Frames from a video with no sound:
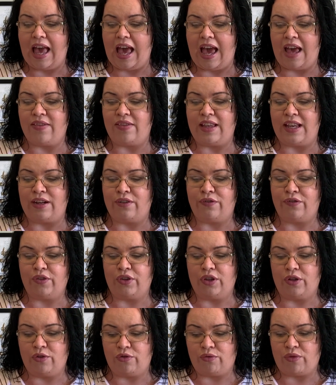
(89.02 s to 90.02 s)
And then for
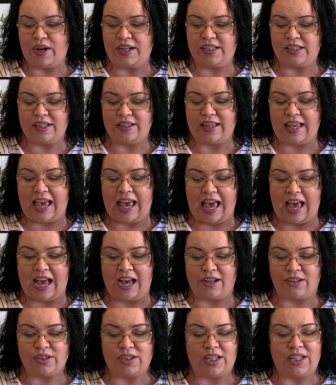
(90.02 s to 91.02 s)
the rest of the
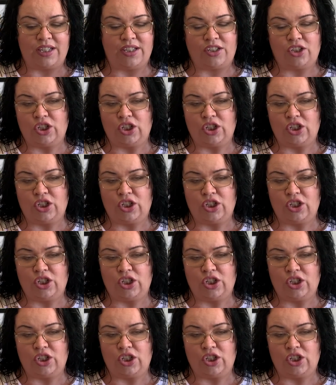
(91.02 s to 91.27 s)
house is